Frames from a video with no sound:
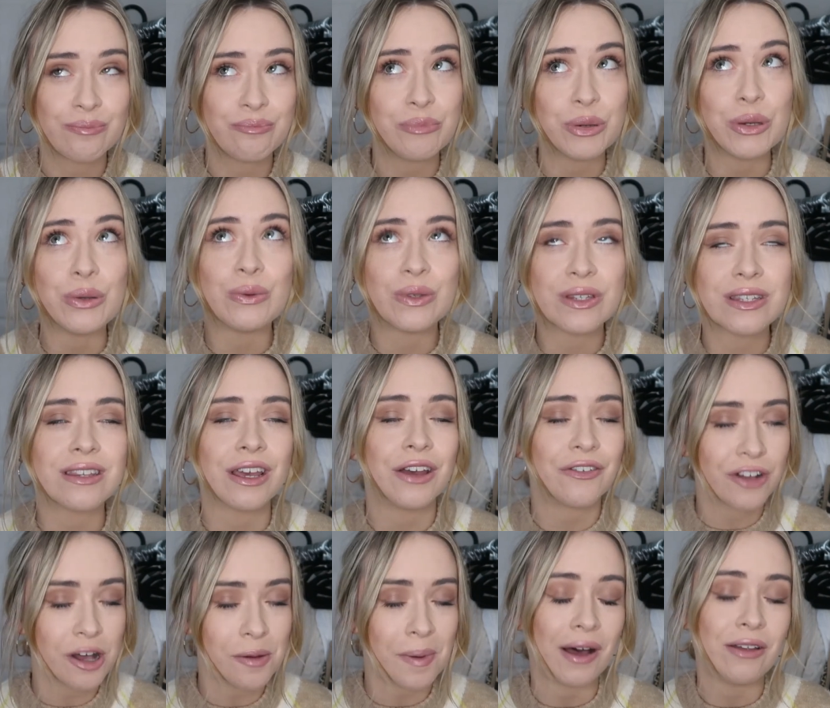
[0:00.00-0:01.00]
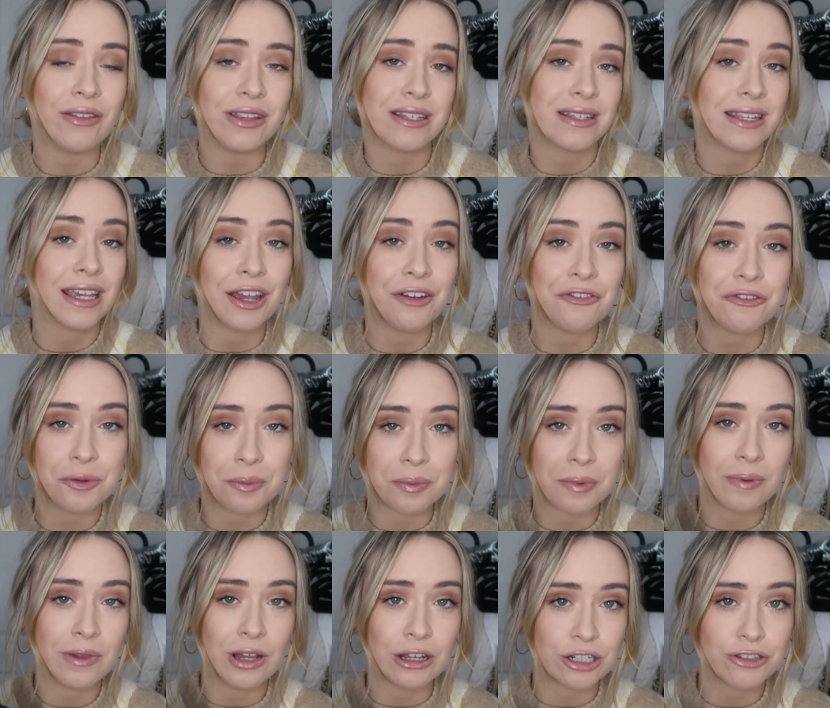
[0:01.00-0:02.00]
boots that have come out this year from
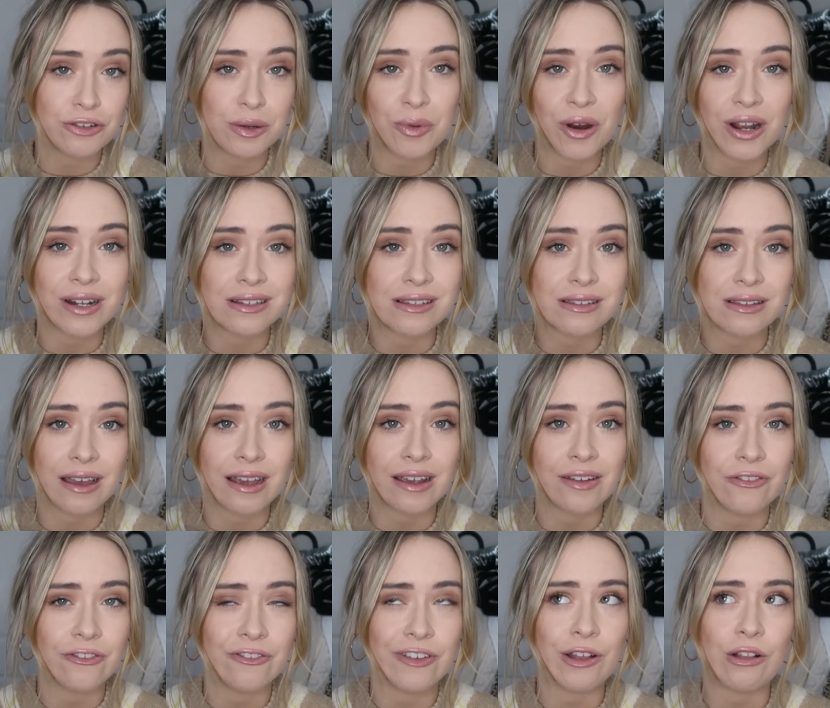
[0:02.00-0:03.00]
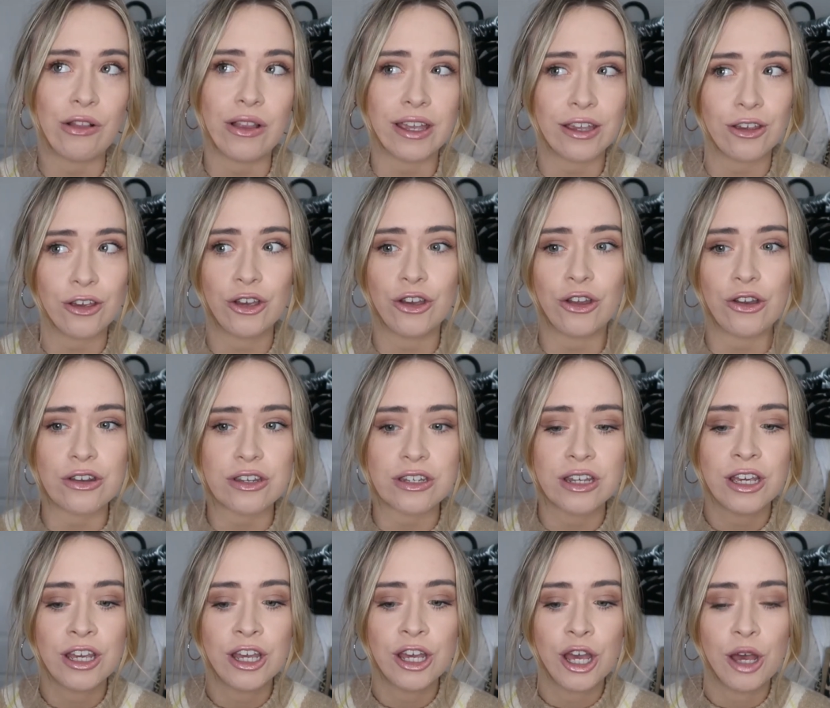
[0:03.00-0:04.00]
luxury brands that I feel like could
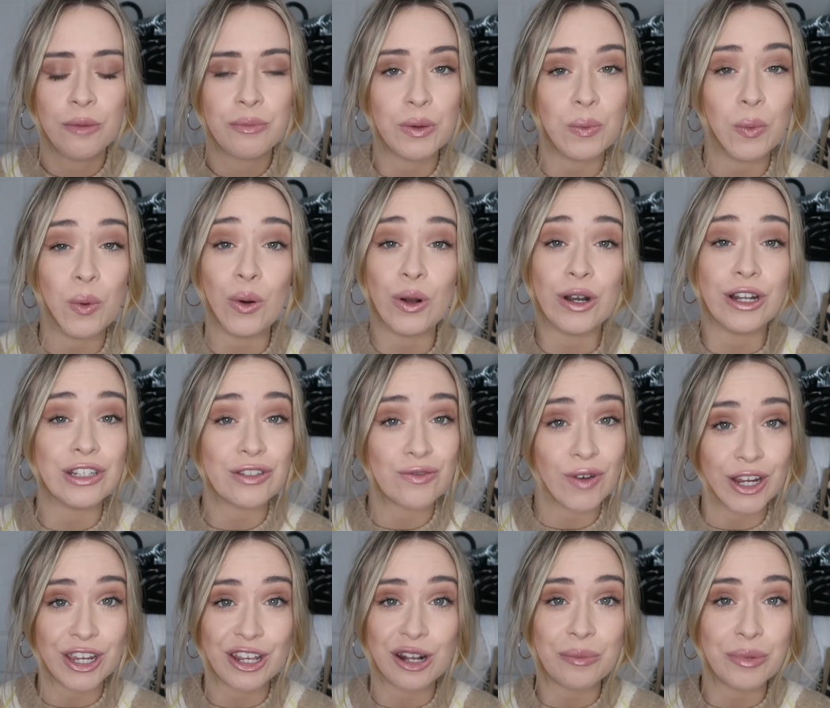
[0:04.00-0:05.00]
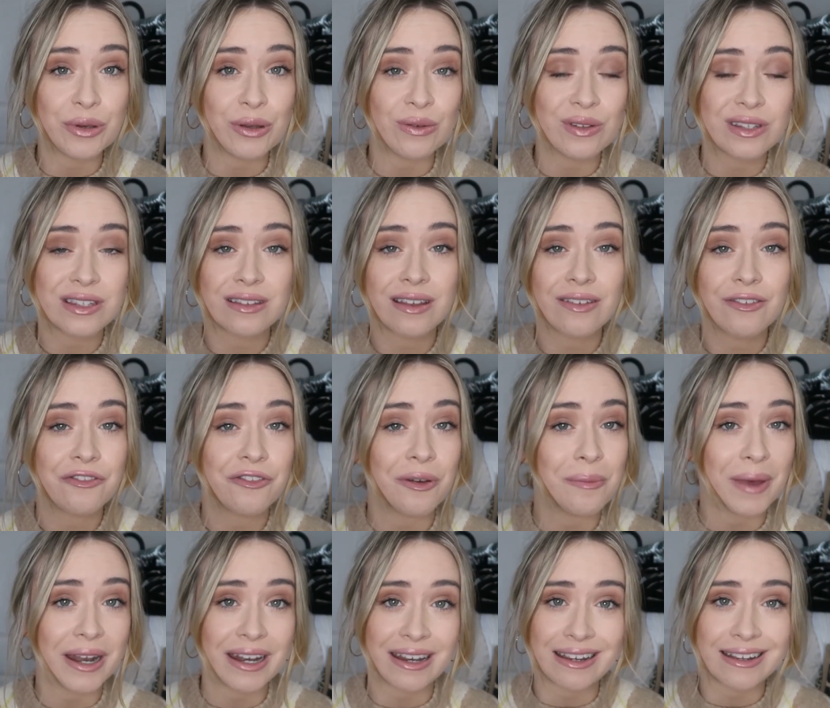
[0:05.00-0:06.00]
be worn as regular boots for
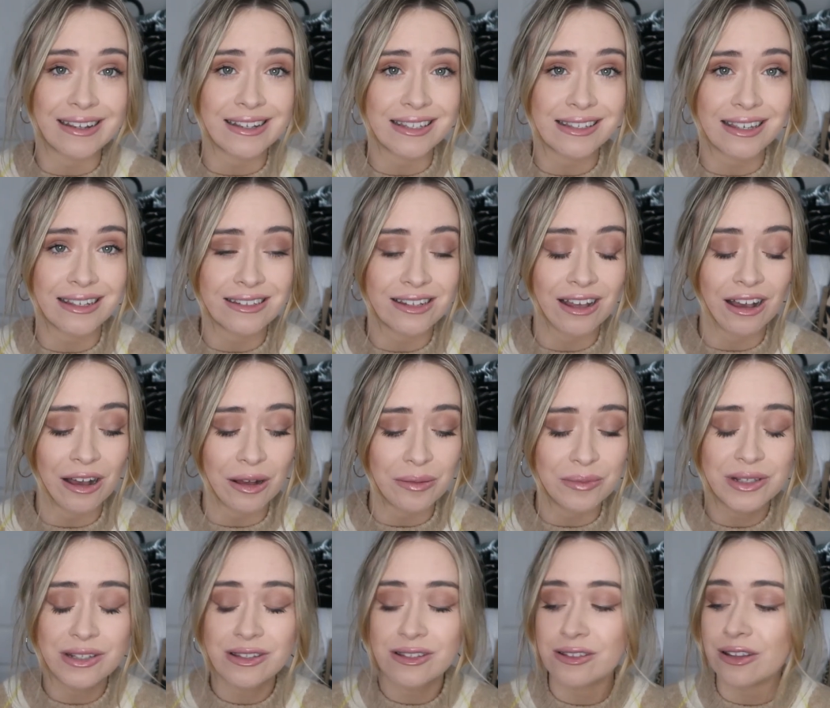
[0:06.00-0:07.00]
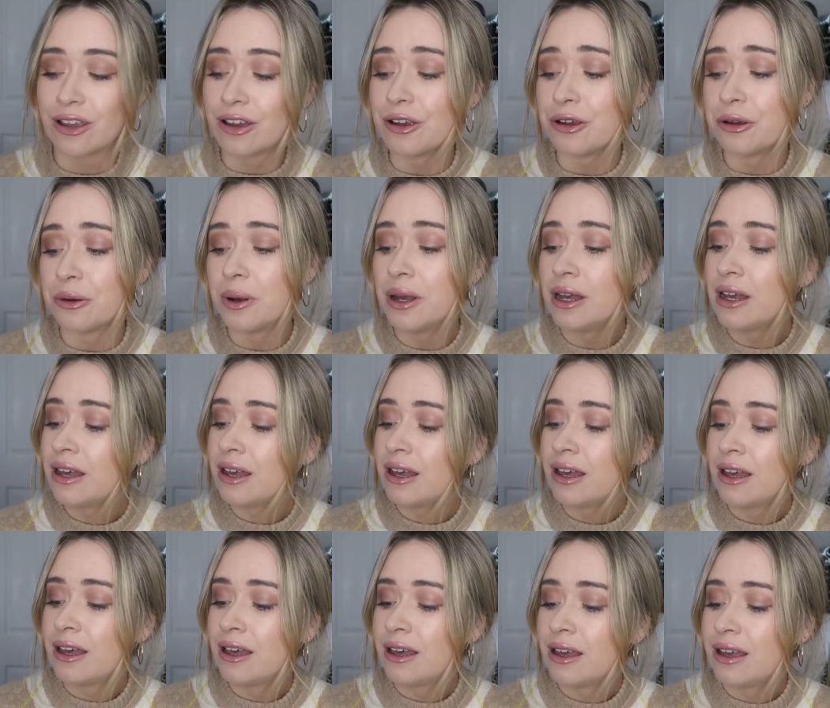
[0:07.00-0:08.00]
many years yet to come. So
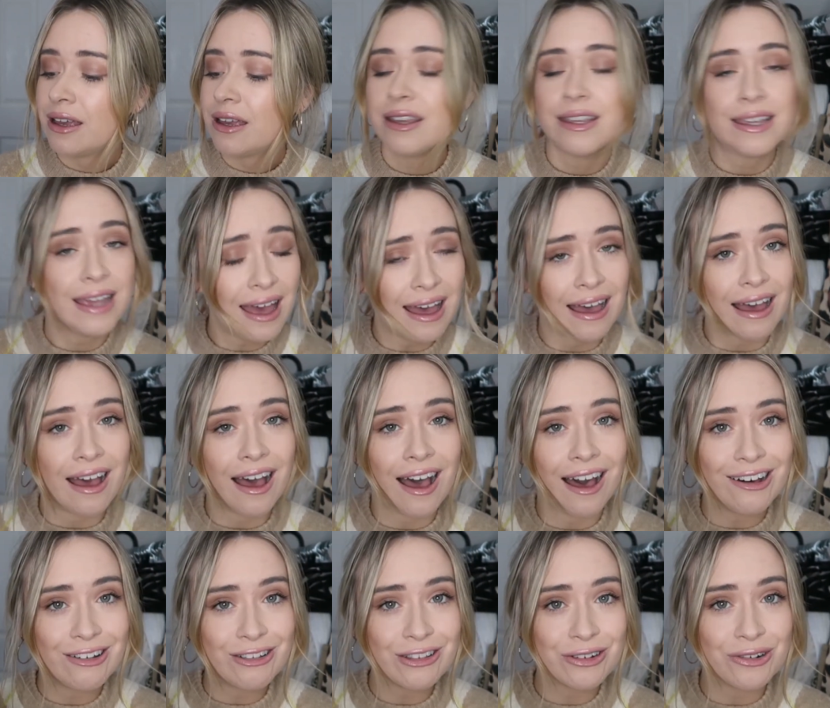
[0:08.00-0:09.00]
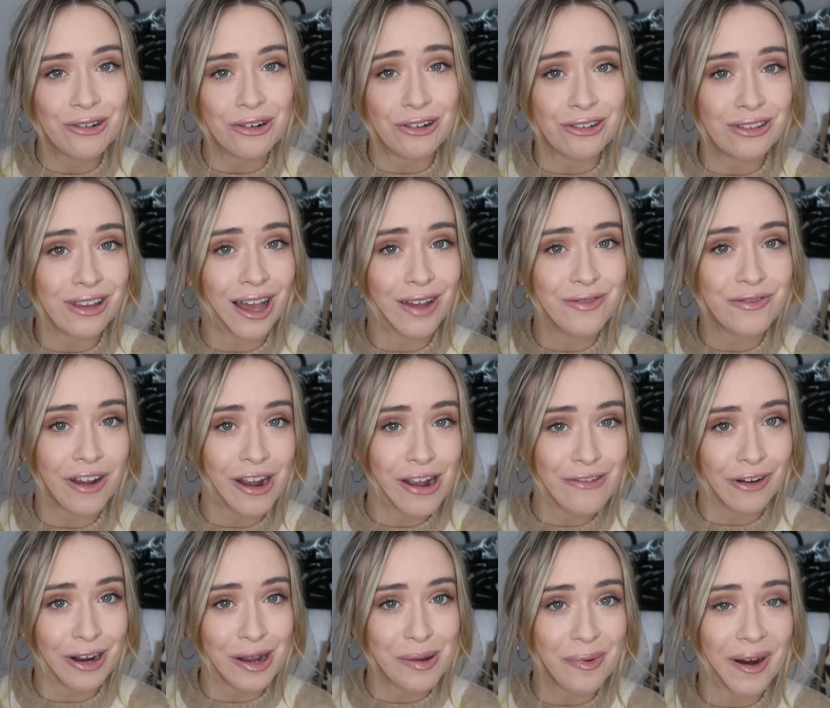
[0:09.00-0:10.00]
yeah, all in all, I'm
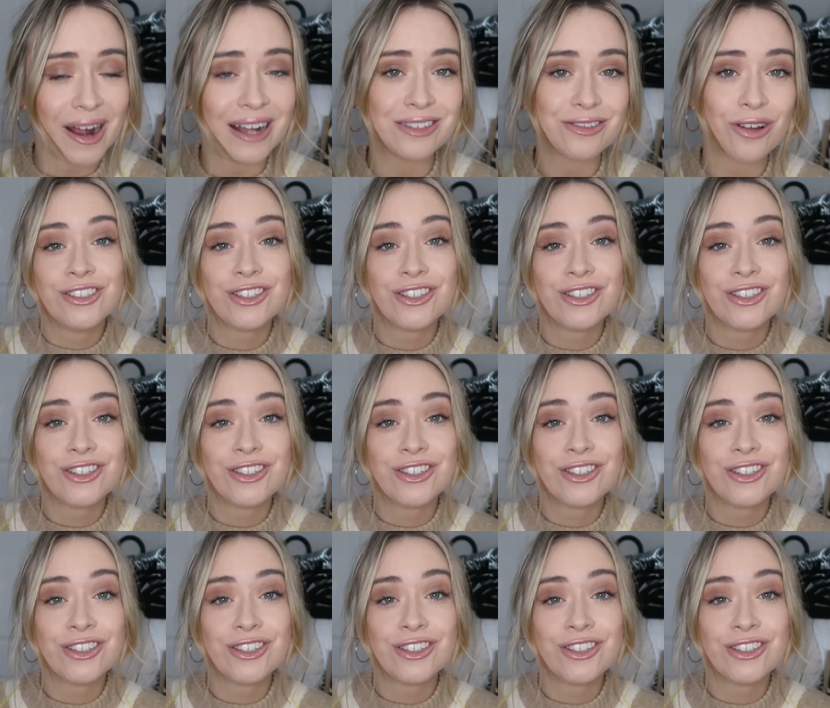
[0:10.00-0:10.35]
very impressed.